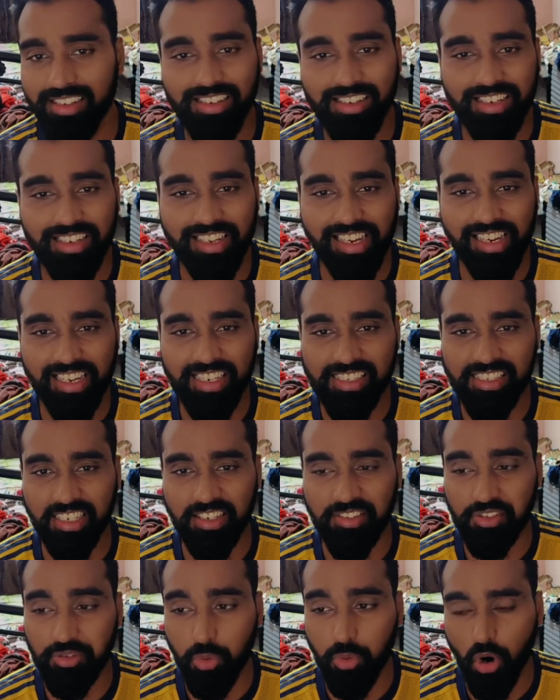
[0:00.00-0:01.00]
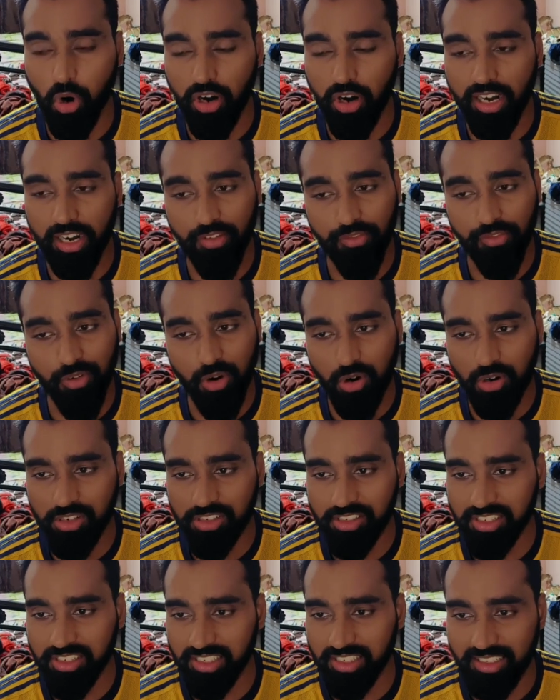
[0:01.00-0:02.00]
he deserves more. And of
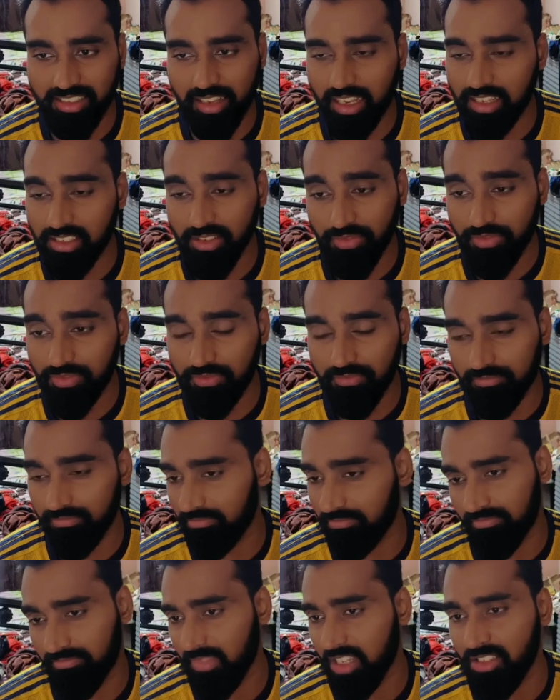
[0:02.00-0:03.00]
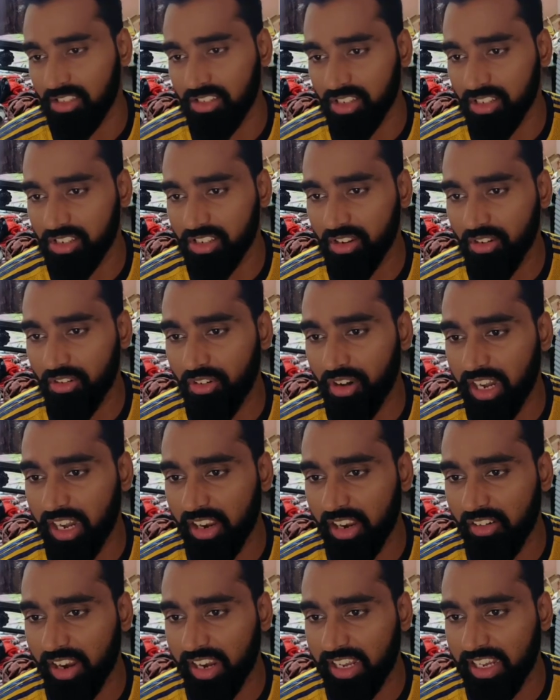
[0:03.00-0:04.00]
course, that's a that's a really
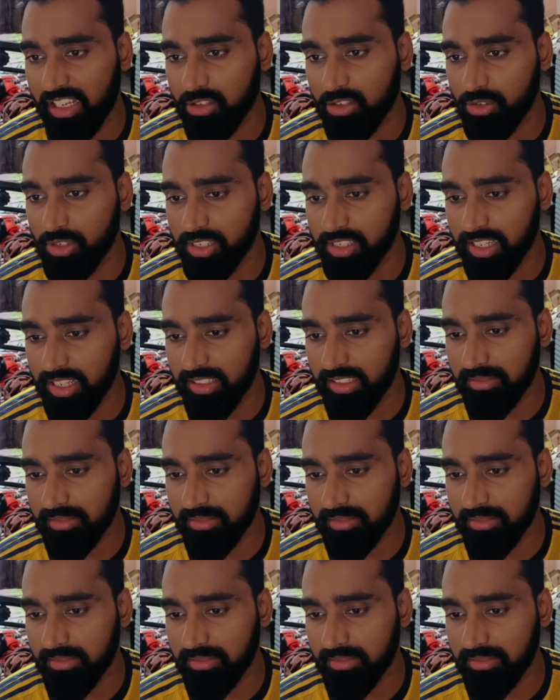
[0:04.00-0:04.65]
great news, isn't it?